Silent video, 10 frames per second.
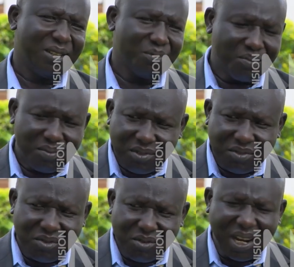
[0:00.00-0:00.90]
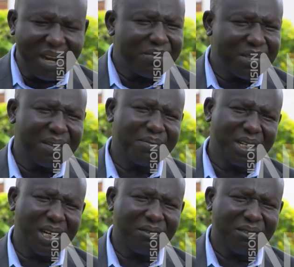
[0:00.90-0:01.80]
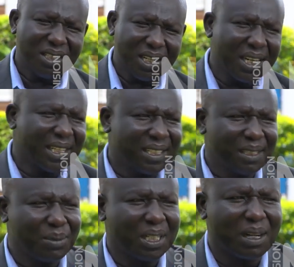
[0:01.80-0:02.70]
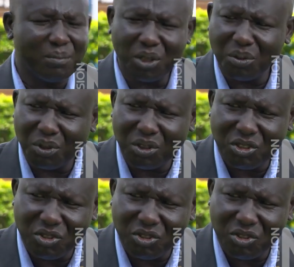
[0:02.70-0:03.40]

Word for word: to, to, to calm them down, and they become normal